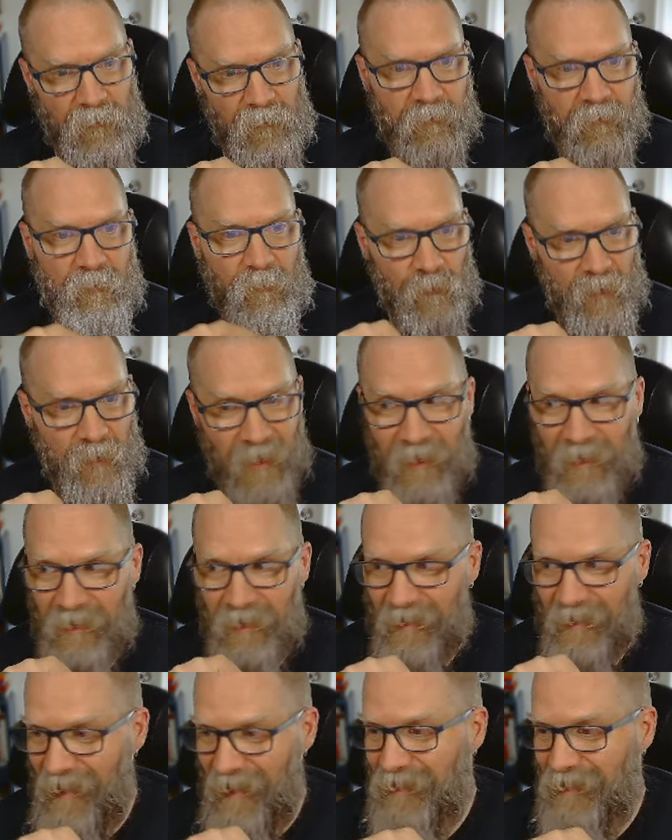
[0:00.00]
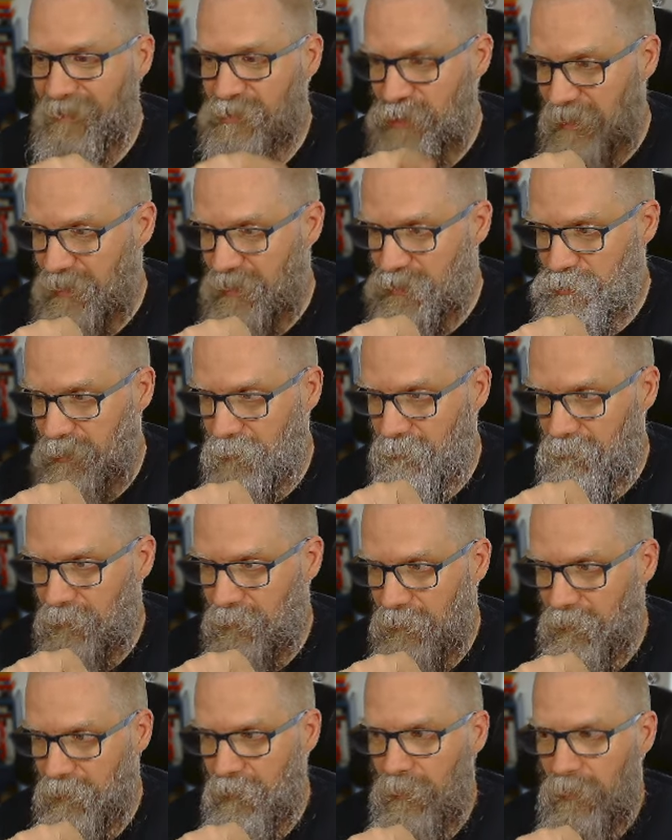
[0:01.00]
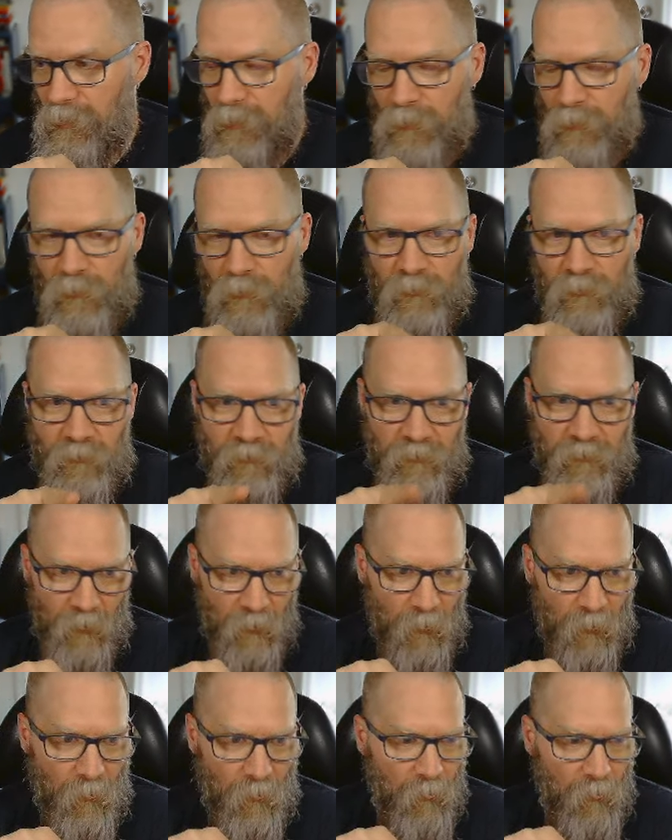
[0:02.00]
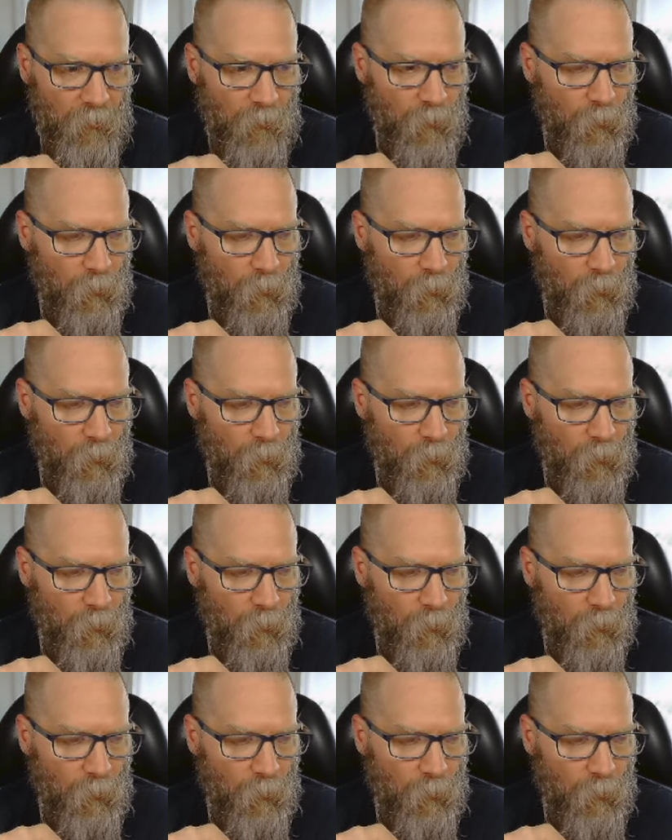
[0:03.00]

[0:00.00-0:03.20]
you create it, you can't change it. So